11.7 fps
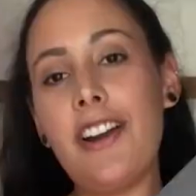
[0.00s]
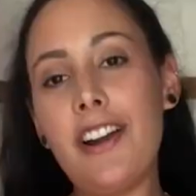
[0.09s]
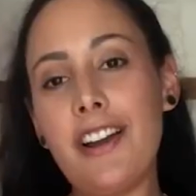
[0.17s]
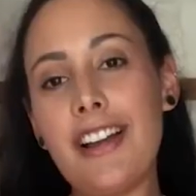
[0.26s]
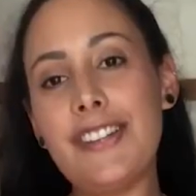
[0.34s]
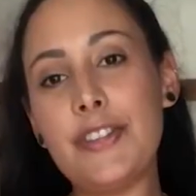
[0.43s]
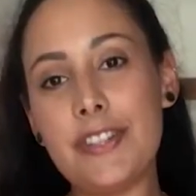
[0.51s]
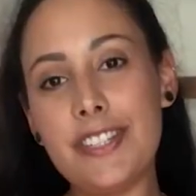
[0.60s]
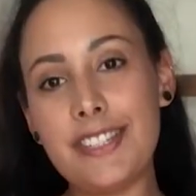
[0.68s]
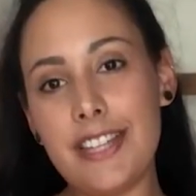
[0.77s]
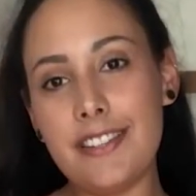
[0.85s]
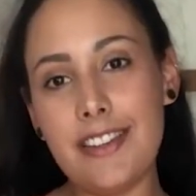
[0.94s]
Alright guys, so this
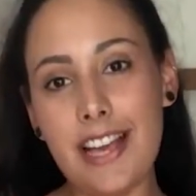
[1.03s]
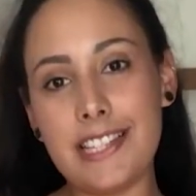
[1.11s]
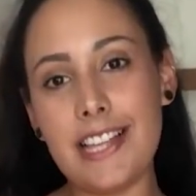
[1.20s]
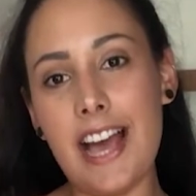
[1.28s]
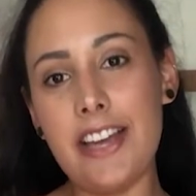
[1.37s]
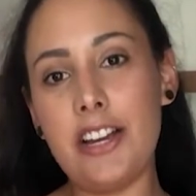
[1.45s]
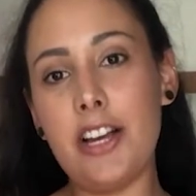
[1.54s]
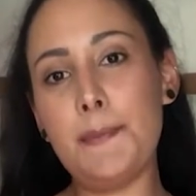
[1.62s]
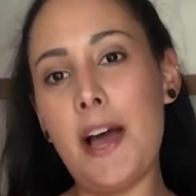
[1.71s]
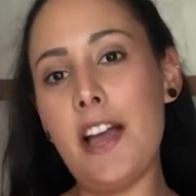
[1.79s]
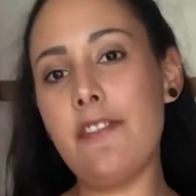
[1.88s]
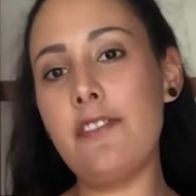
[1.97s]
is the next item.
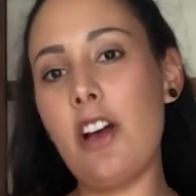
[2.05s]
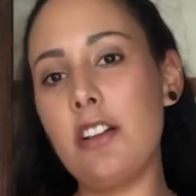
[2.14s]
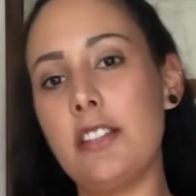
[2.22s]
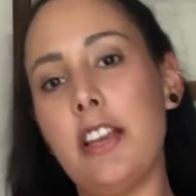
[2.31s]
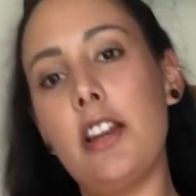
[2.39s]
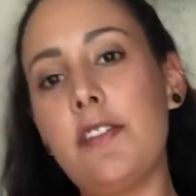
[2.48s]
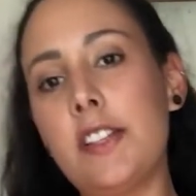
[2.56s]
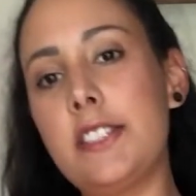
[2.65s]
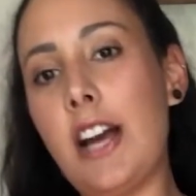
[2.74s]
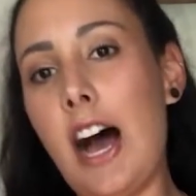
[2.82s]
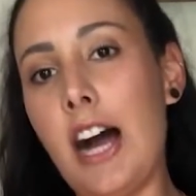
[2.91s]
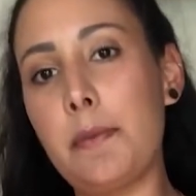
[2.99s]
I have not taken off the
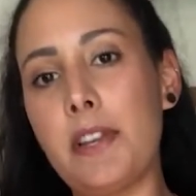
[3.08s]
tag